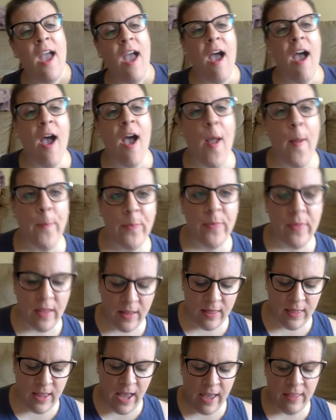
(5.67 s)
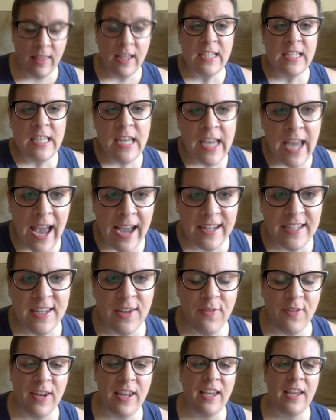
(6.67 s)
and listening
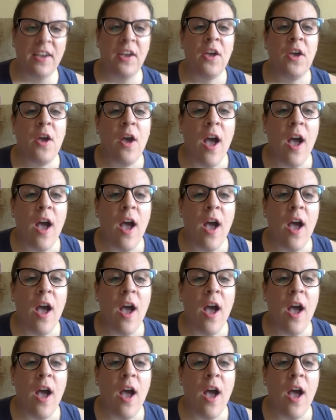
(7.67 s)
activity